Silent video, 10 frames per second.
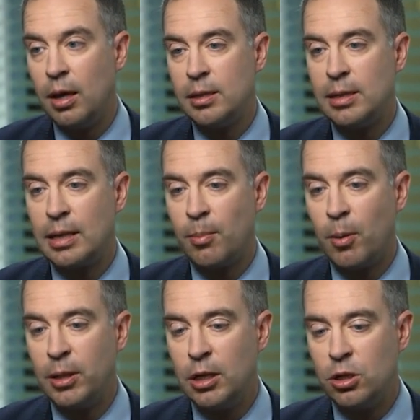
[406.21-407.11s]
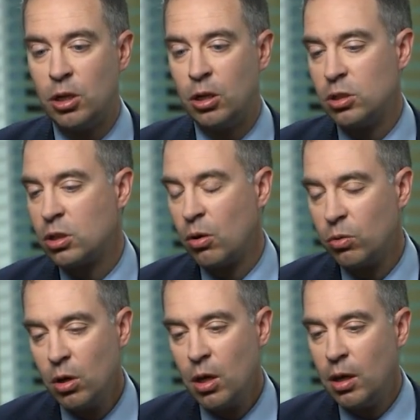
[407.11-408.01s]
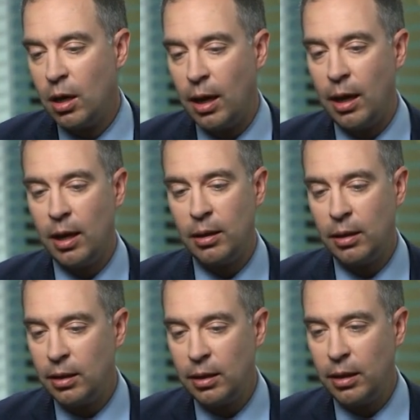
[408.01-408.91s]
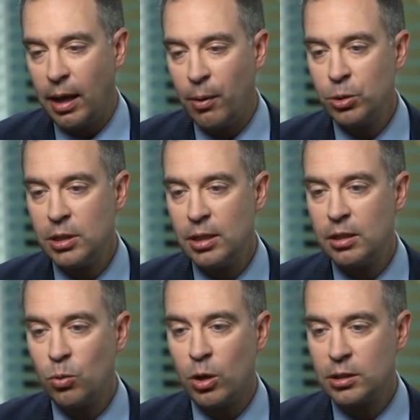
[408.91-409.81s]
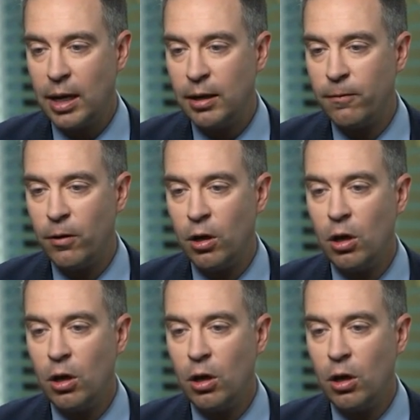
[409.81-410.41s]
stent implementation. So I would say it was kind of